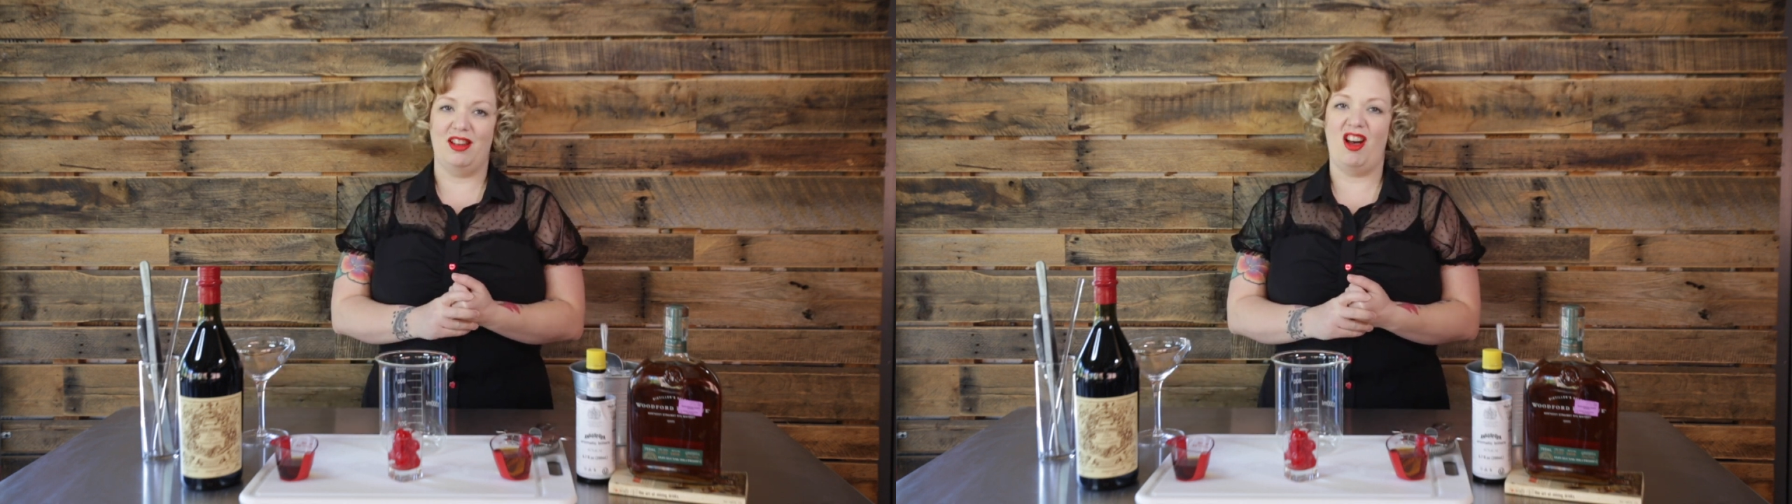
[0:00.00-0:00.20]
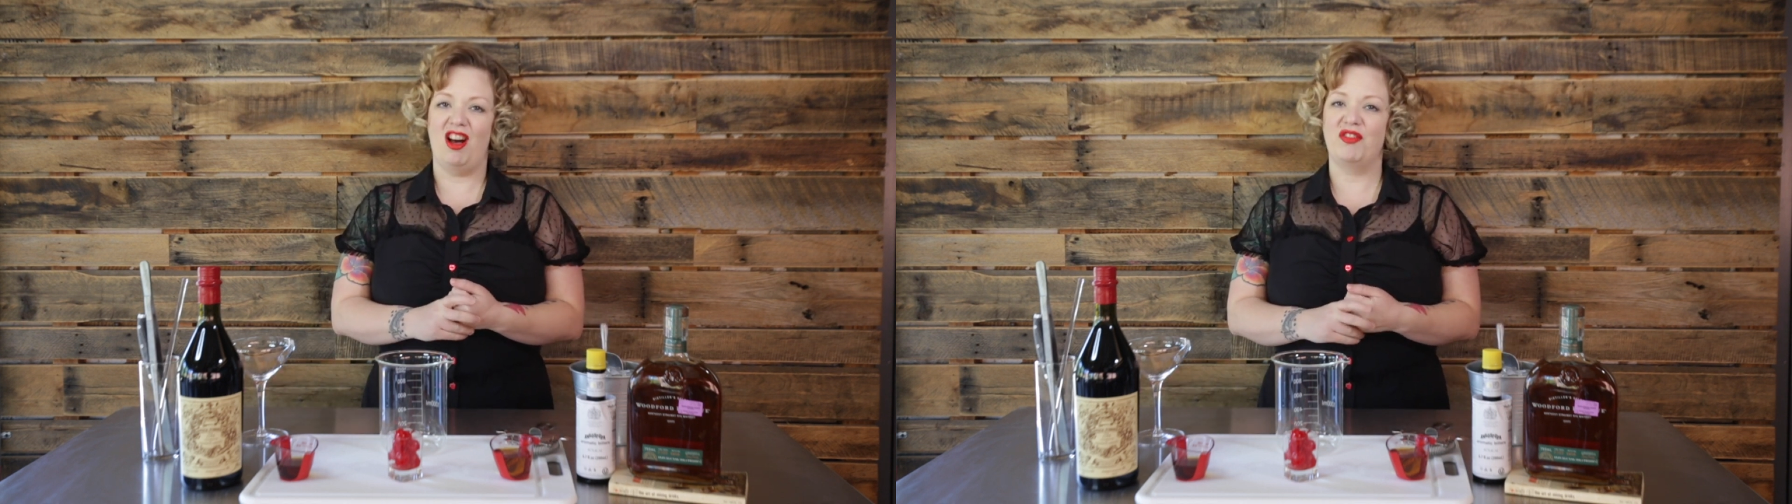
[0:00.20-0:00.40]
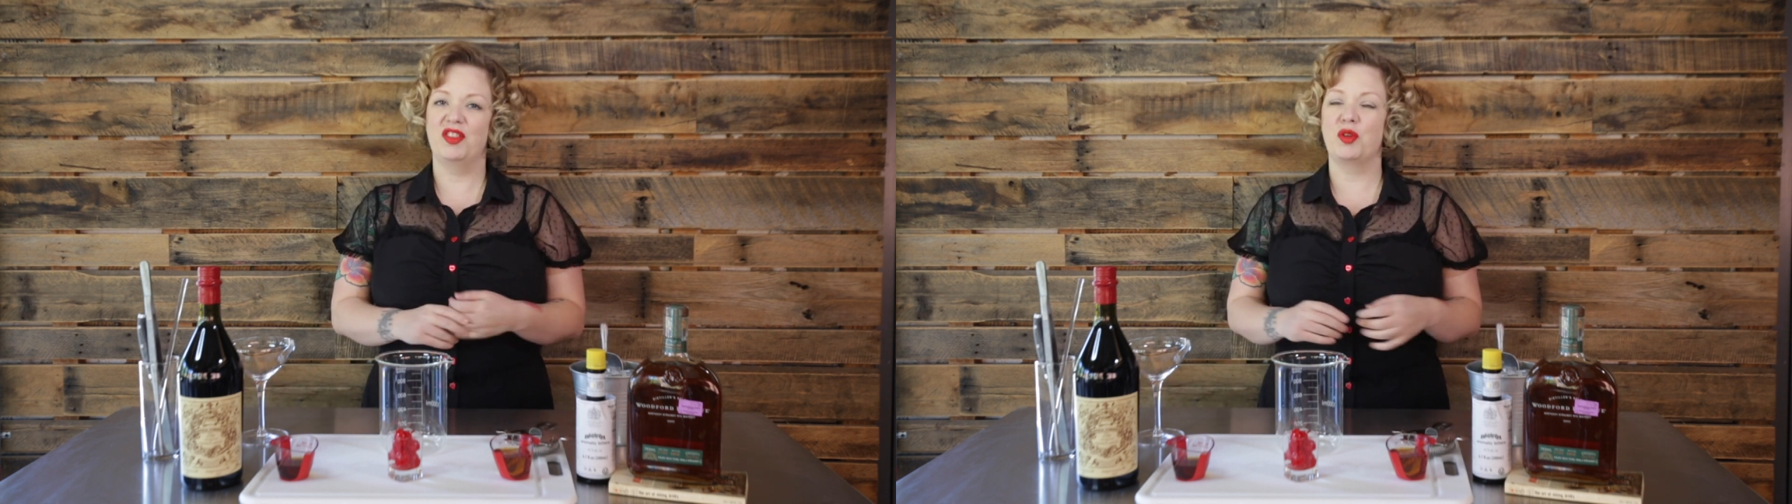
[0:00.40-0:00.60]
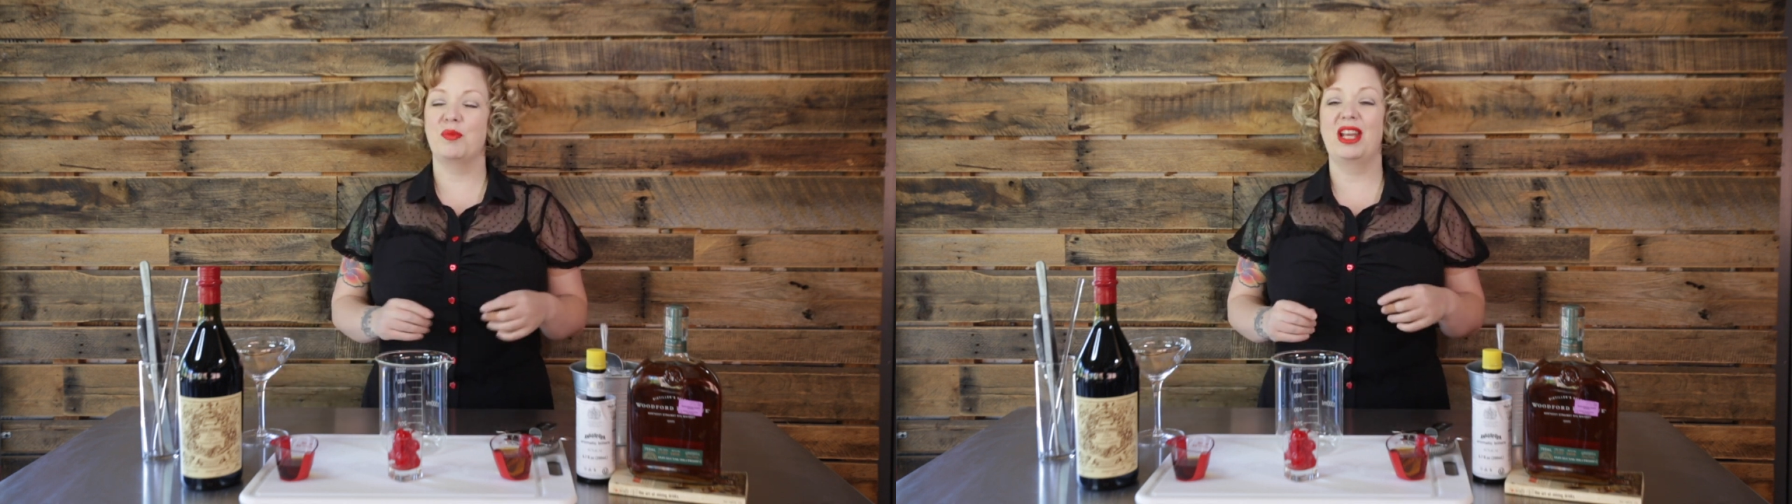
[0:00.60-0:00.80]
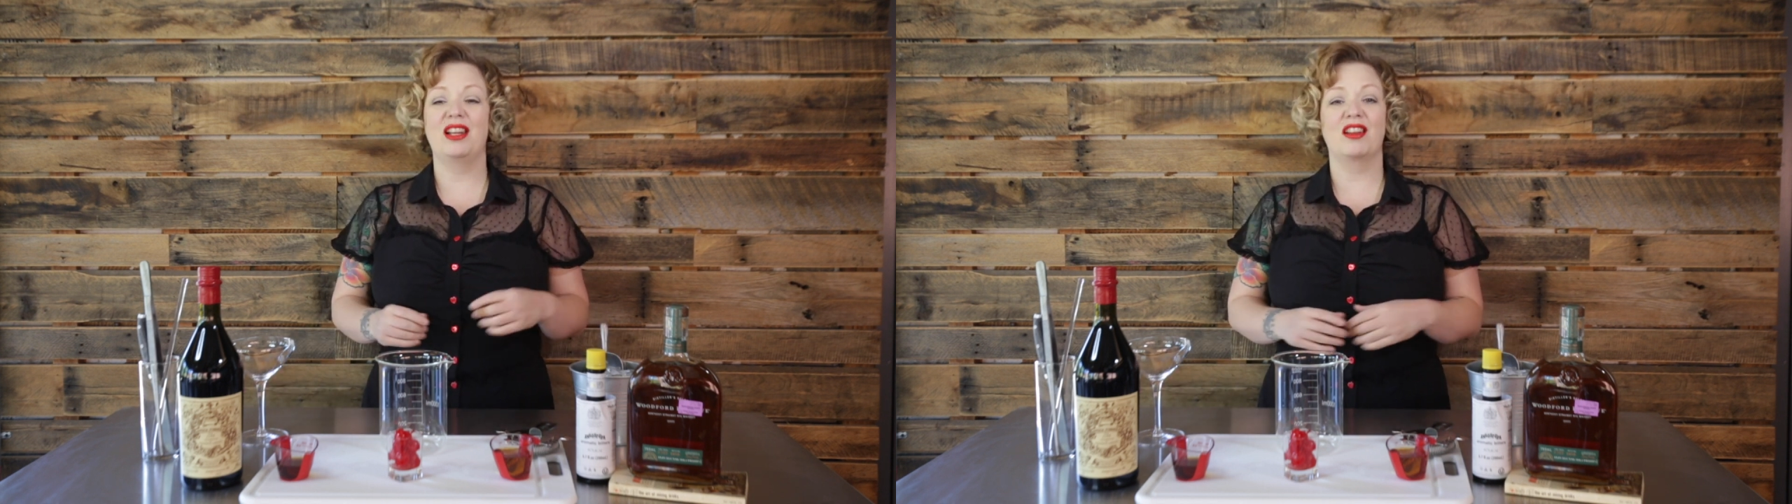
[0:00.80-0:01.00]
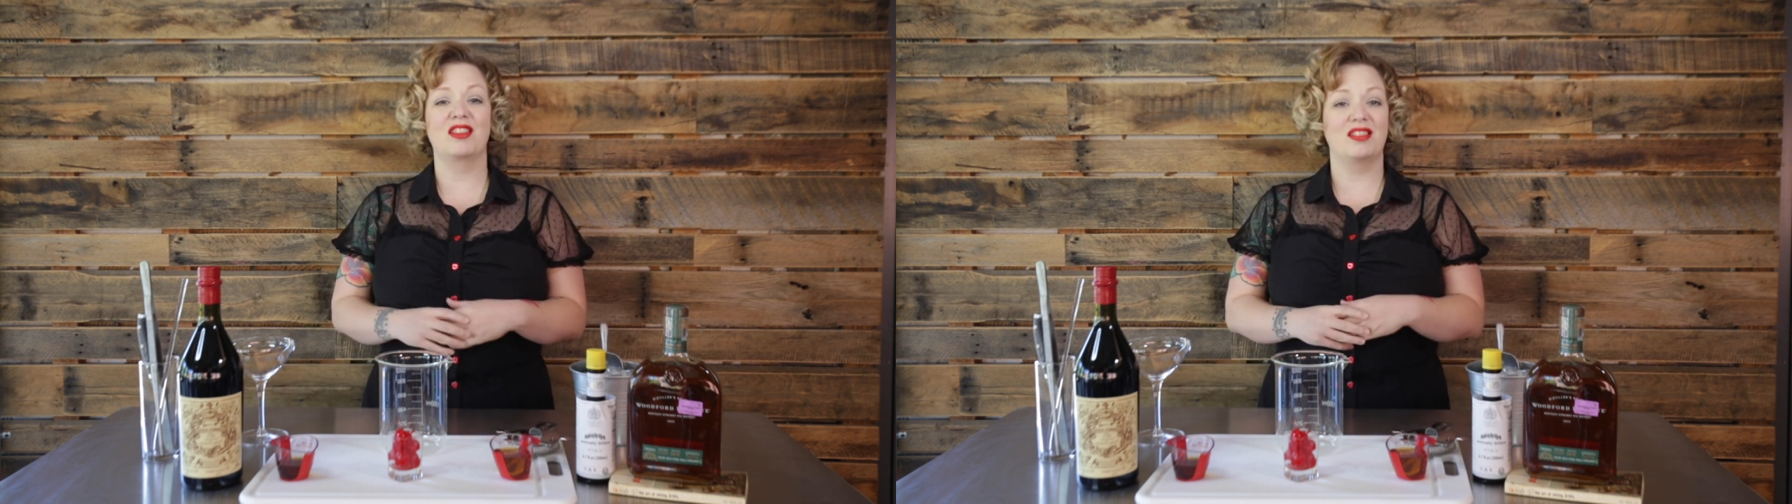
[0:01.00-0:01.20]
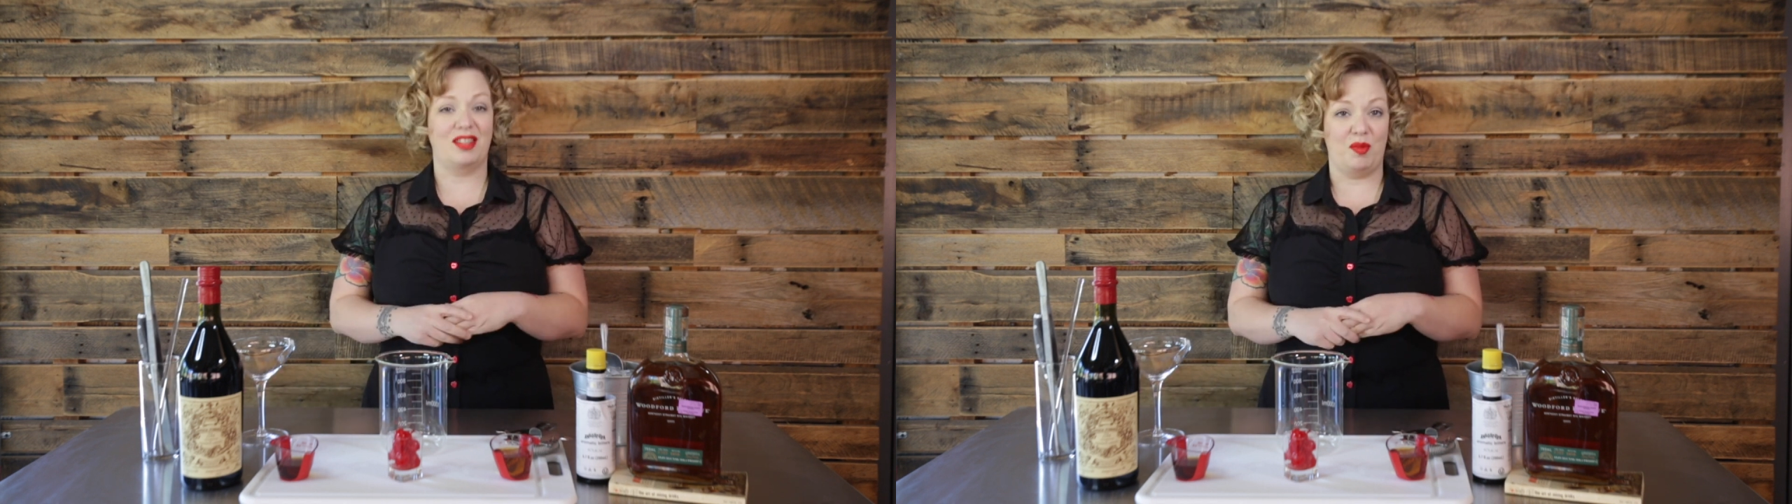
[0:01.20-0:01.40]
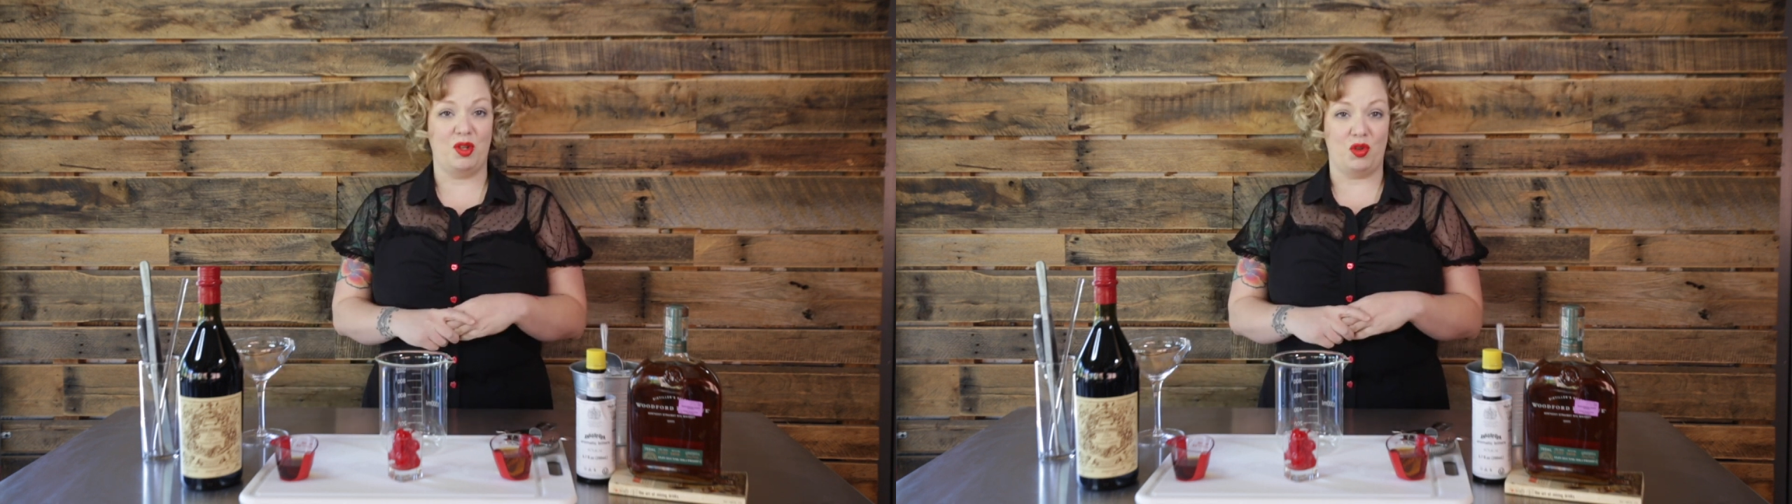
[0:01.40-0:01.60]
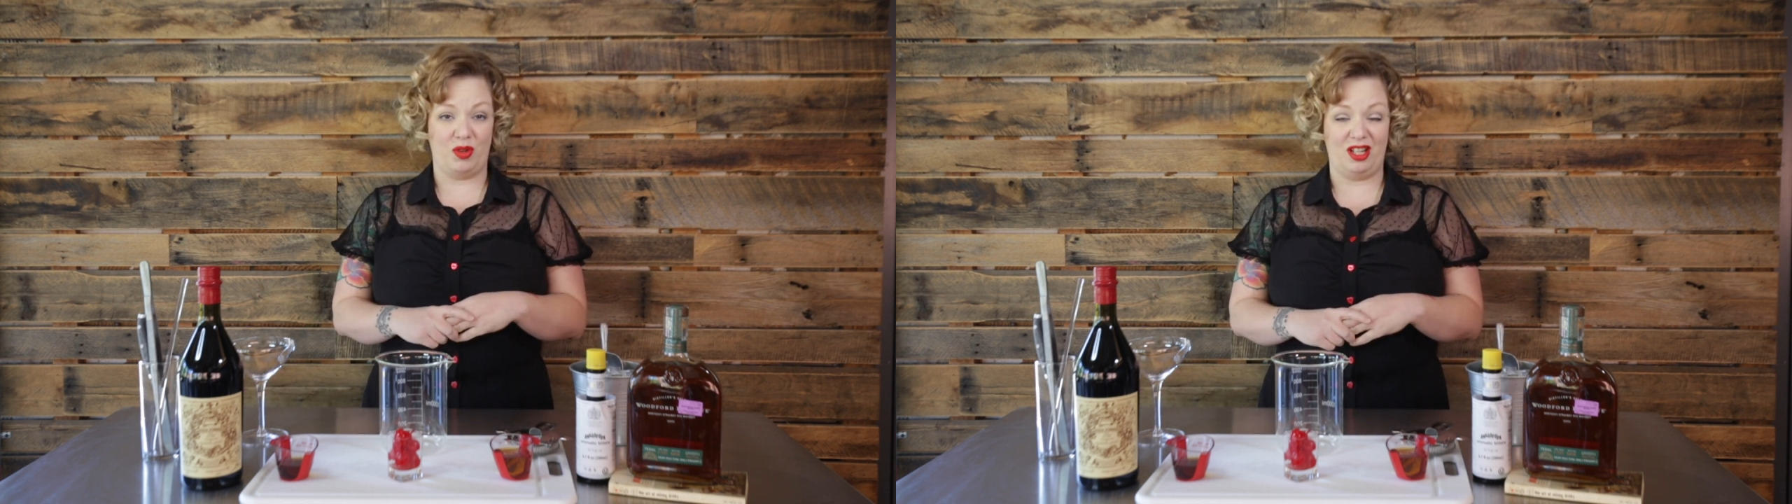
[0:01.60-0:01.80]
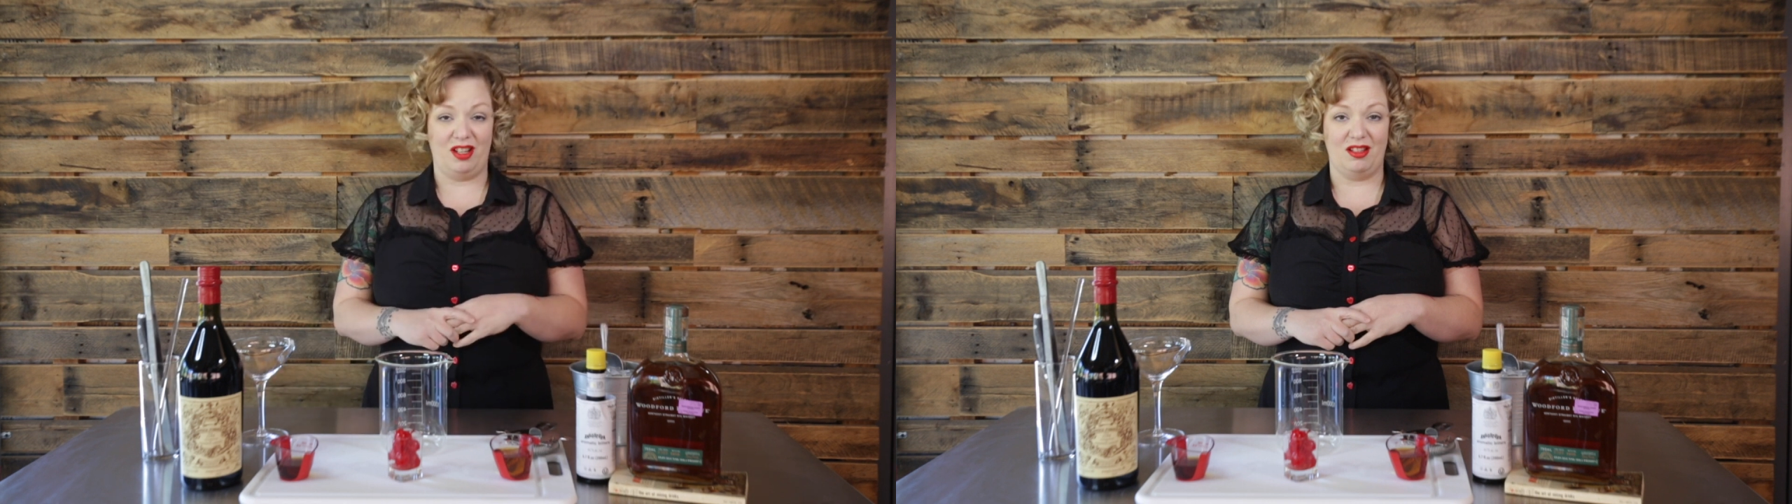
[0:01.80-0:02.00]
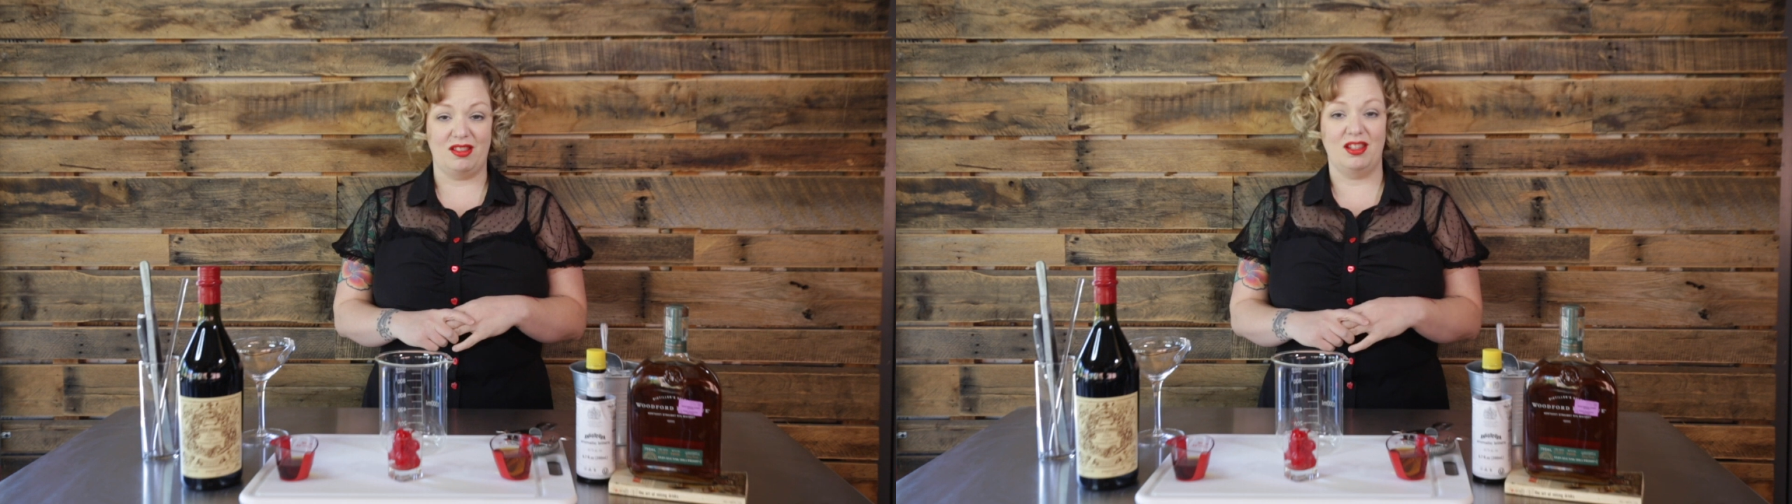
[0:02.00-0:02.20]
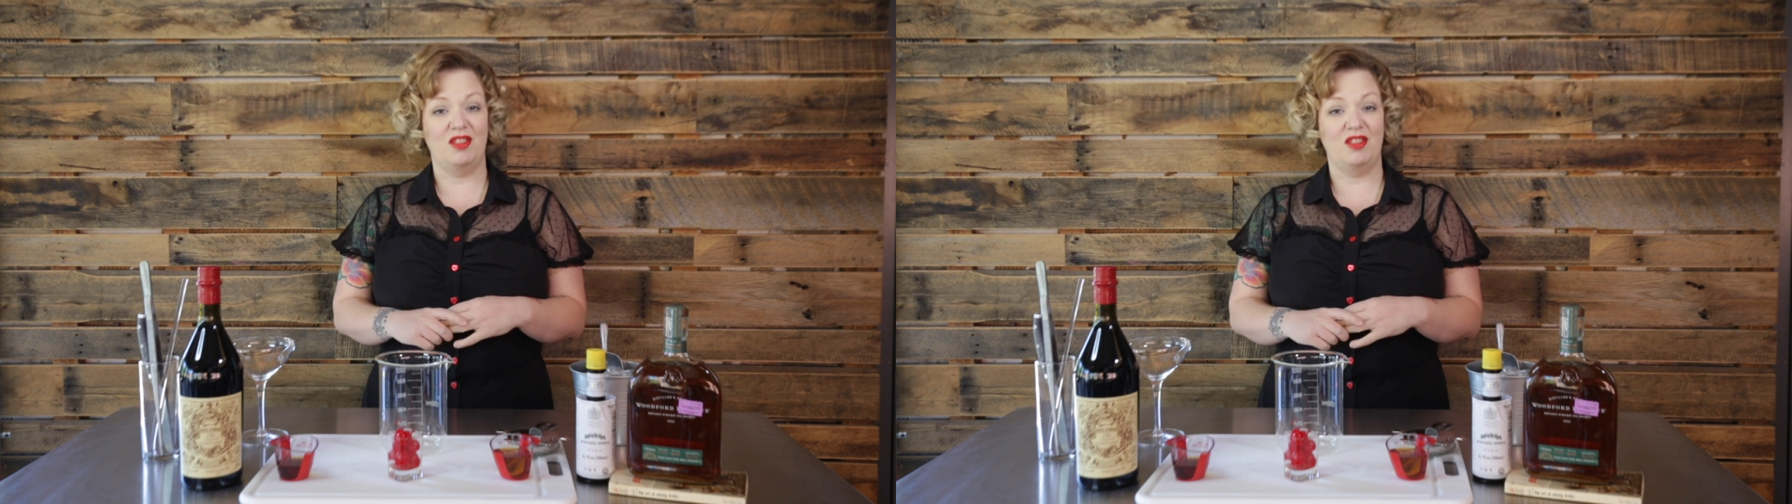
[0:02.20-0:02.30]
and often they're made out of the same ingredients.